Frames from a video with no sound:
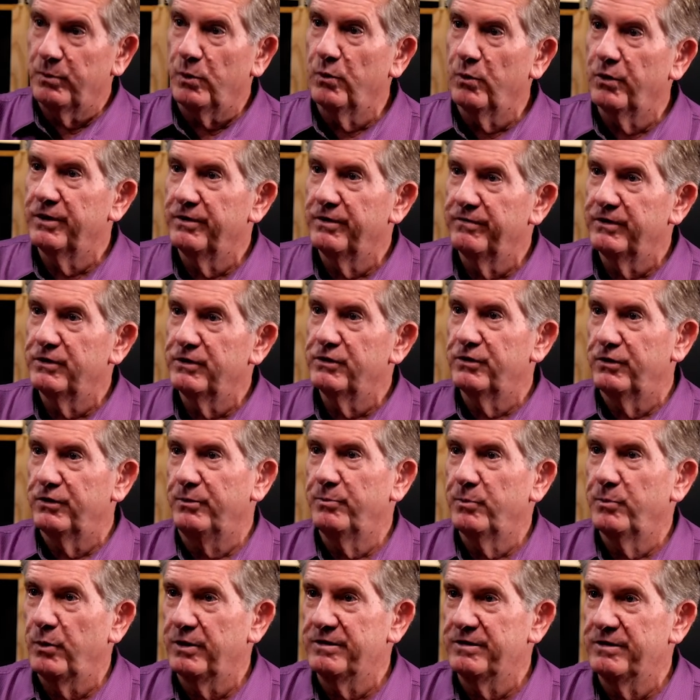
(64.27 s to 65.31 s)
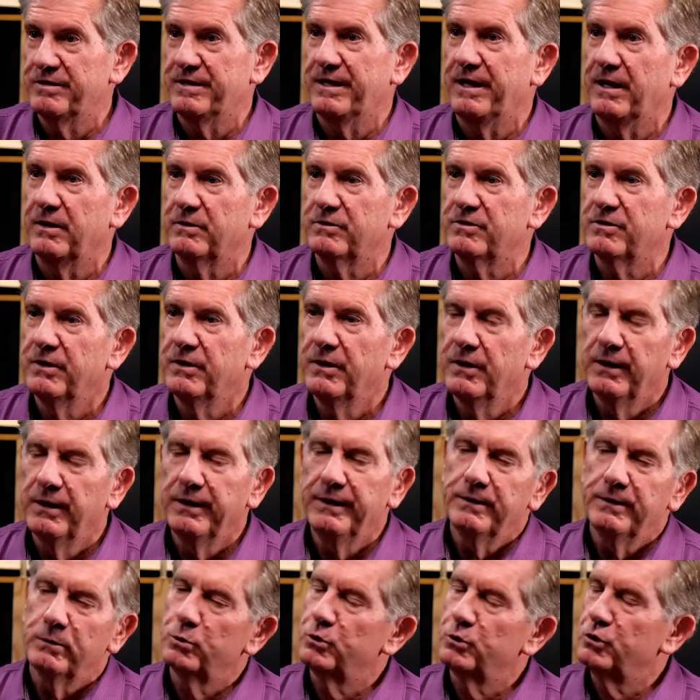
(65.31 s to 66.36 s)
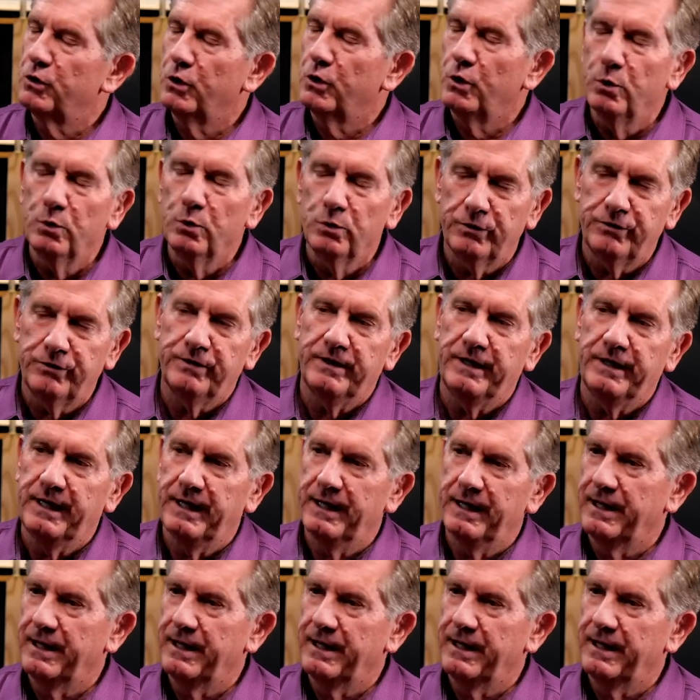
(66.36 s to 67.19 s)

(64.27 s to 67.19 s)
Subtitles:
Division of the Boy Scouts. It was a cool thing.